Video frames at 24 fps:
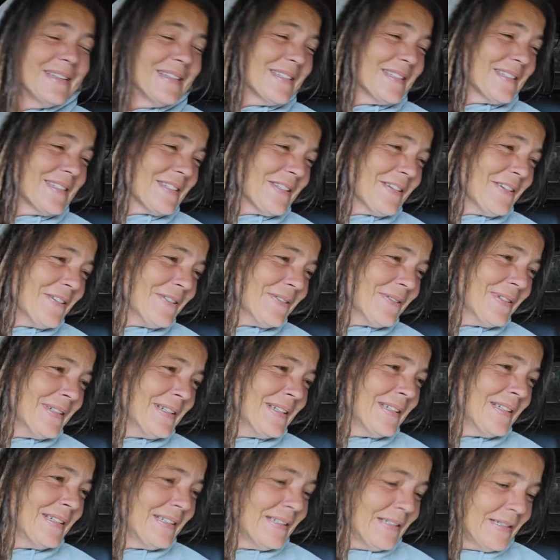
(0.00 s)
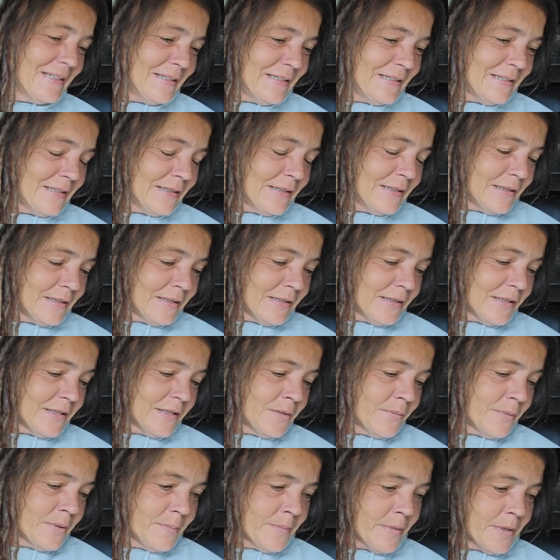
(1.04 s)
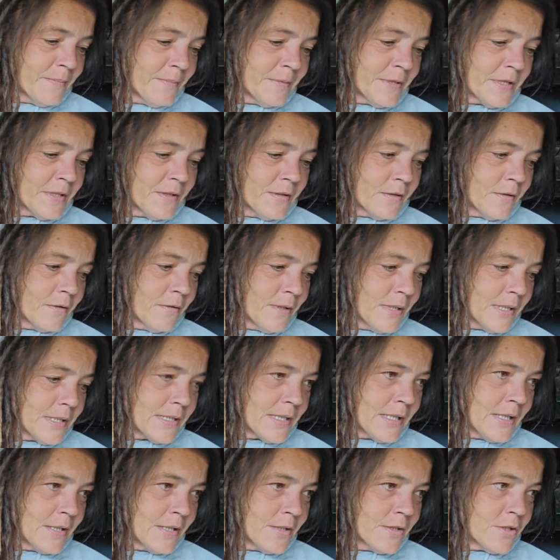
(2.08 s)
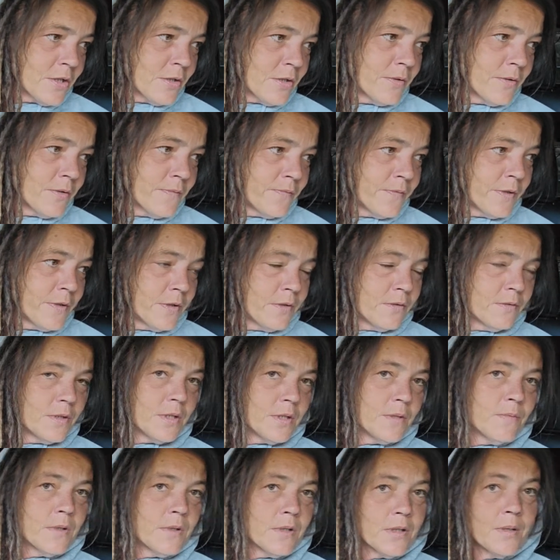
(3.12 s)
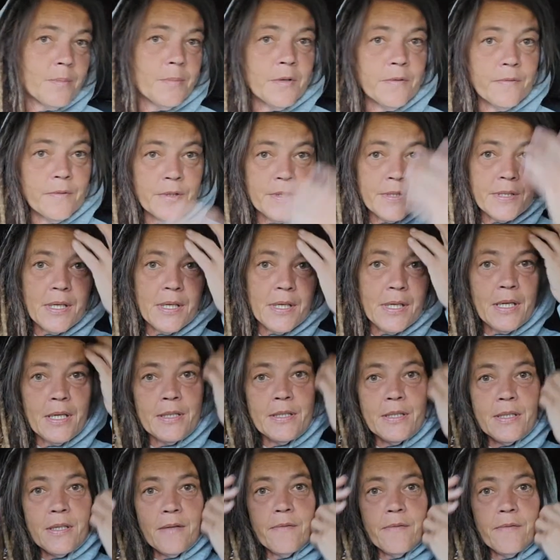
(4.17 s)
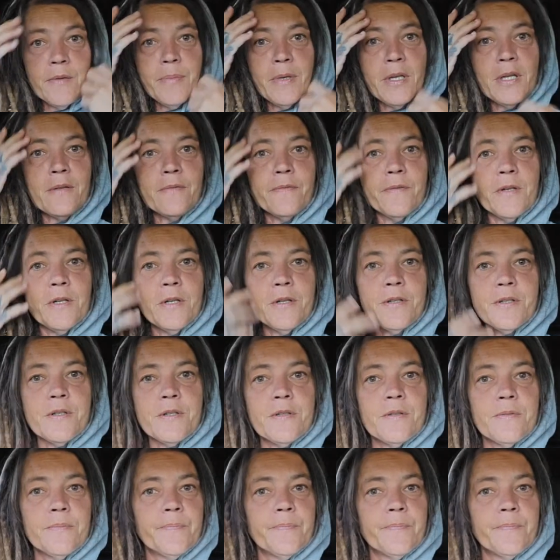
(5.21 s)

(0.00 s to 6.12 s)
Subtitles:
So, little one, Mama's gonna go outside and show the view. Do you want to come over and say hey to everybody first?